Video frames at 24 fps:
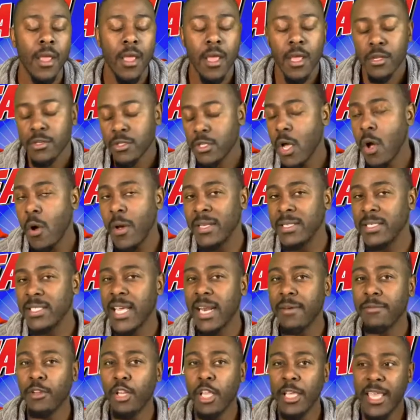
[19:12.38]
So instead
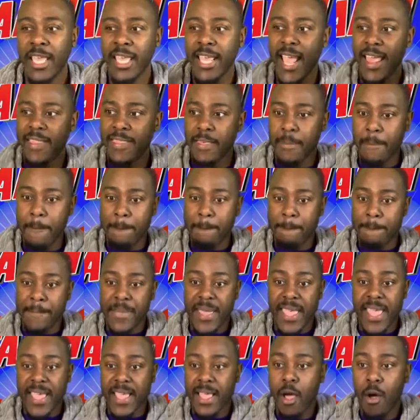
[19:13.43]
of looking at the
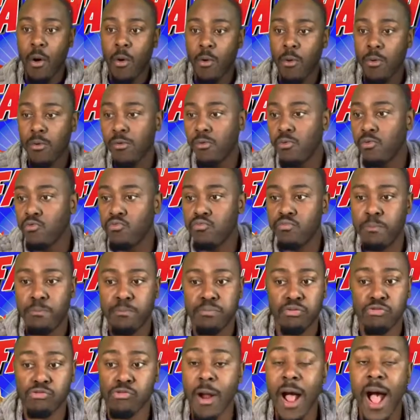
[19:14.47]
big old
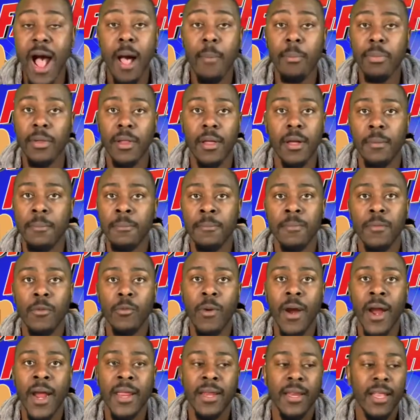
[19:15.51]
problem,
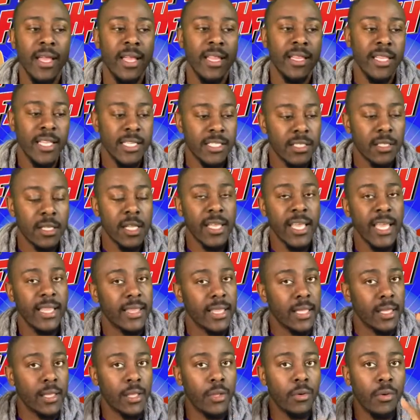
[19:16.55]
right? Let's look at the
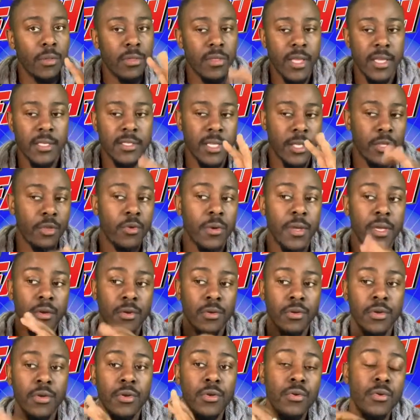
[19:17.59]
little things that you can
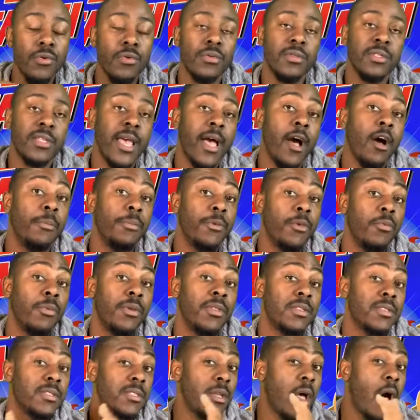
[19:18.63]
do to help you with
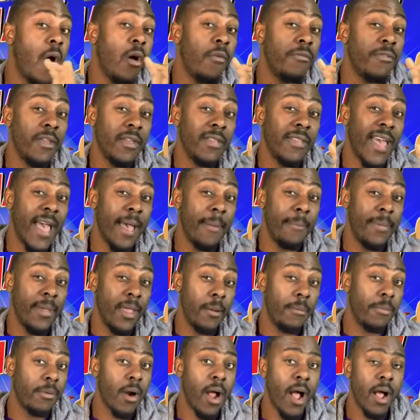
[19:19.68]
solving that
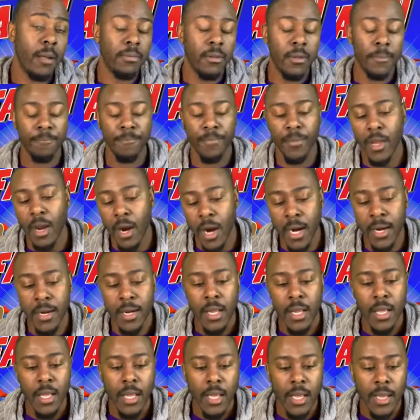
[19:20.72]
big problem, all right?
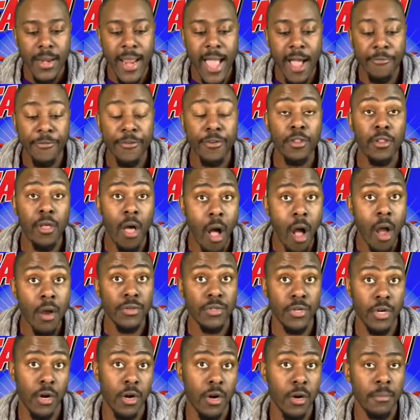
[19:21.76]
Now for long
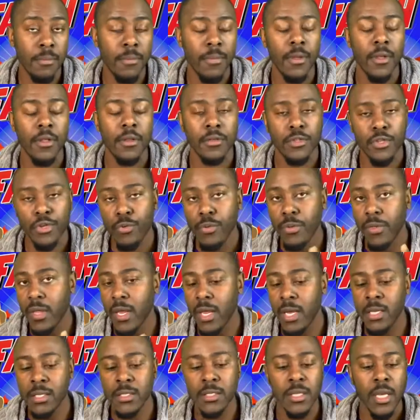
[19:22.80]
term, two
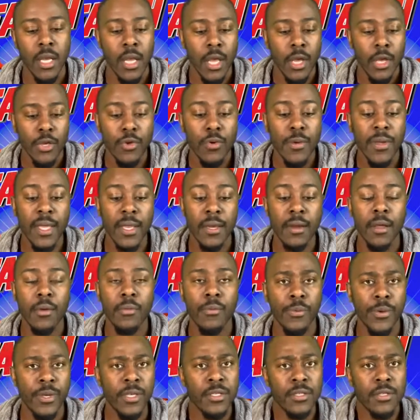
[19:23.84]
things. You can
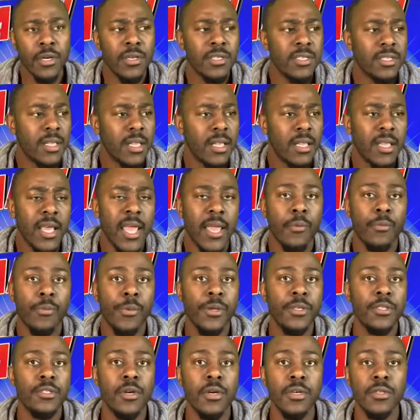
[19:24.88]
research the thing,
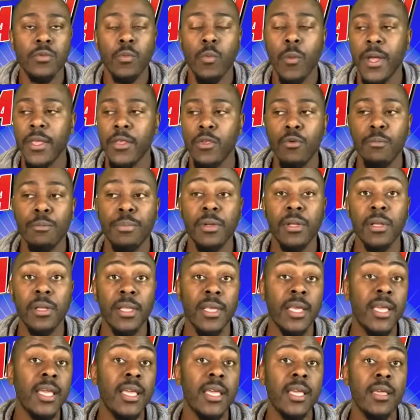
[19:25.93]
research what you
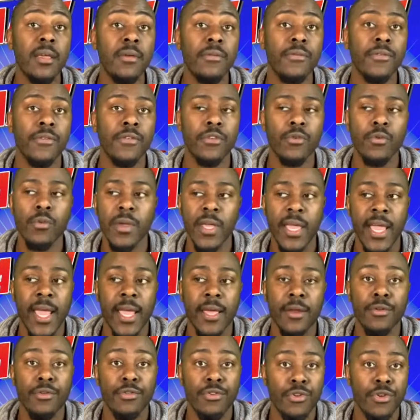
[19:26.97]
believe you
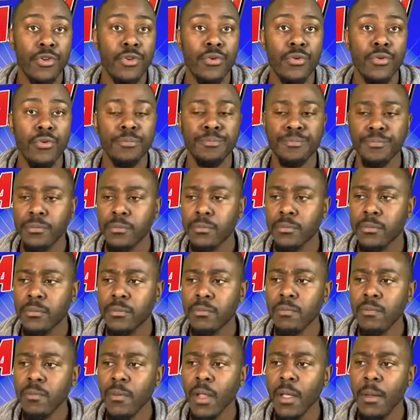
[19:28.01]
can't do,
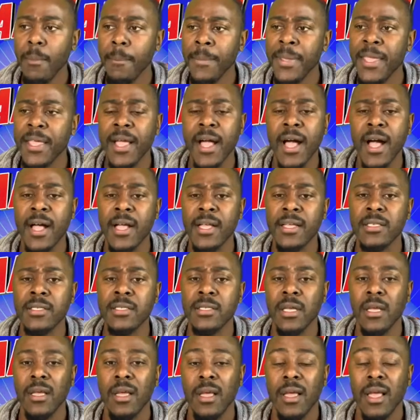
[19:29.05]
because
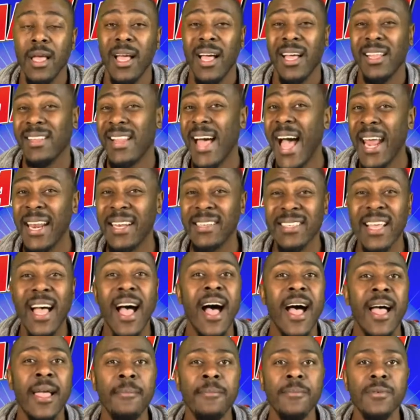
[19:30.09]
a lot of
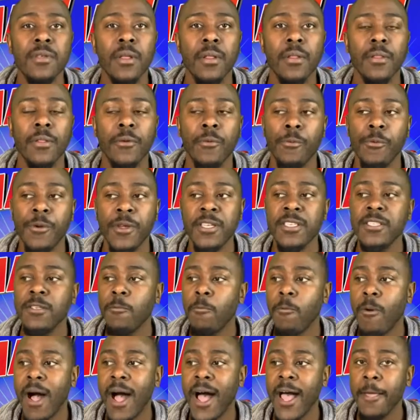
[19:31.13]
times the reason
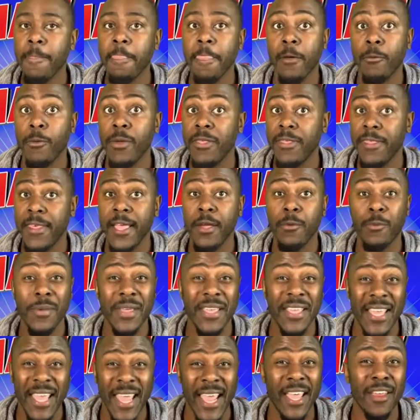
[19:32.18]
why we think we
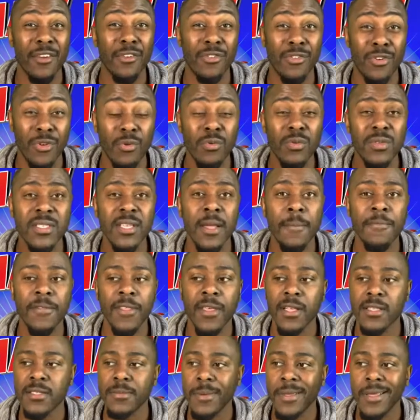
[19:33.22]
can't do something
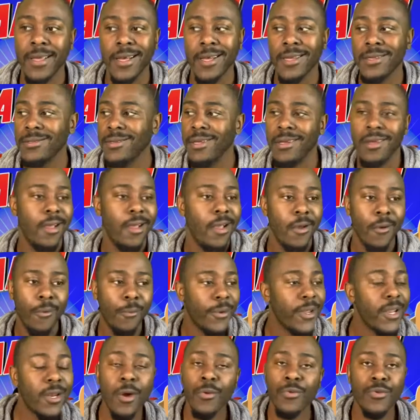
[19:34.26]
is because
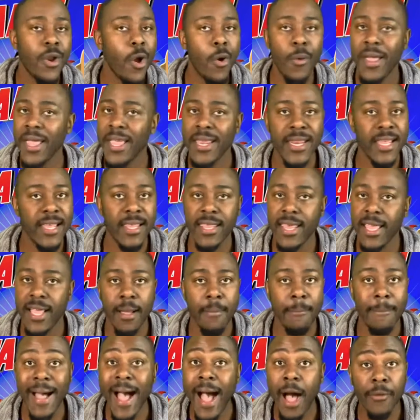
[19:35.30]
we don't know anything
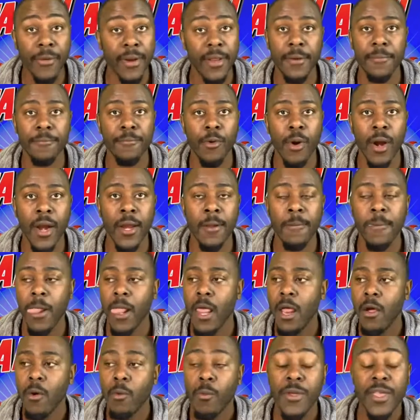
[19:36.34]
about it, right?
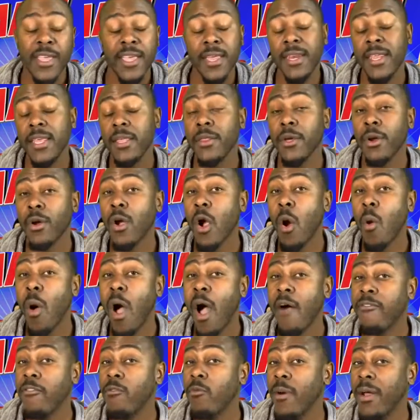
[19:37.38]
We can either go
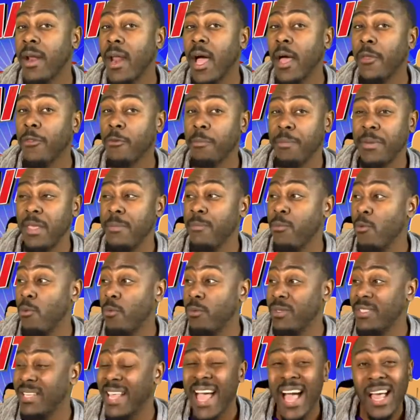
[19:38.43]
off of what other people
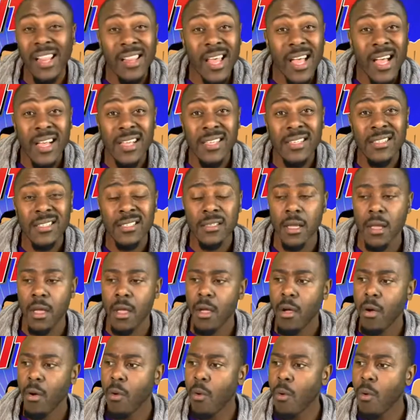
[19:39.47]
tell us,
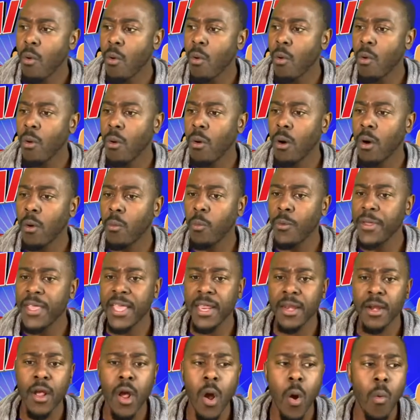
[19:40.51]
or we
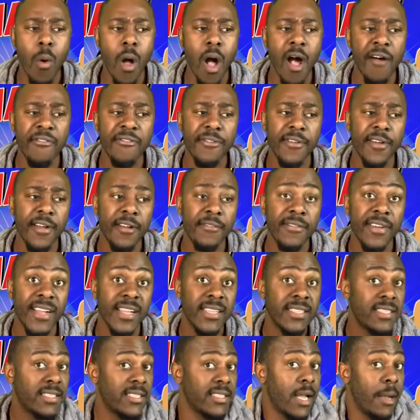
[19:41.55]
can go off of
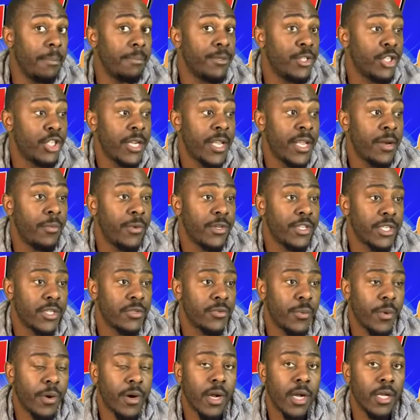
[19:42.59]
assumption, which is
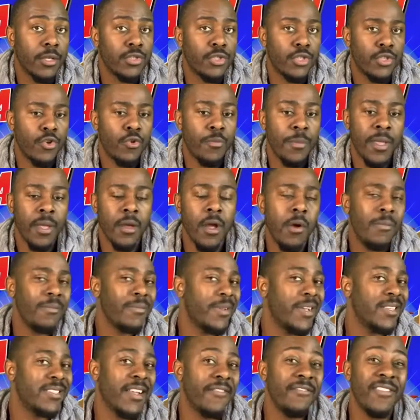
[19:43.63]
we're assuming, oh,
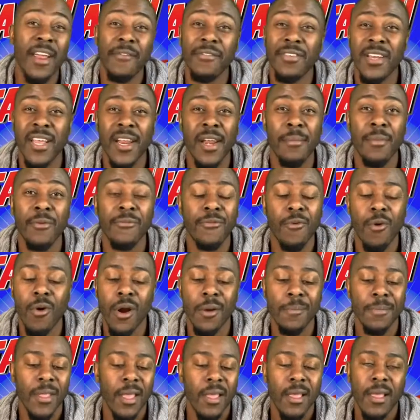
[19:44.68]
because I've never done it
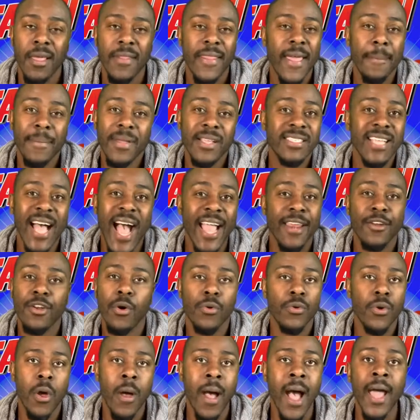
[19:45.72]
before, that means I don't
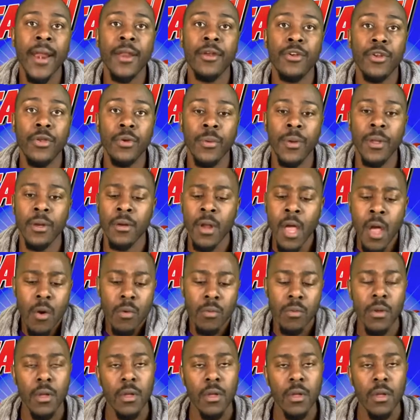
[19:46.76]
know how to do it. No,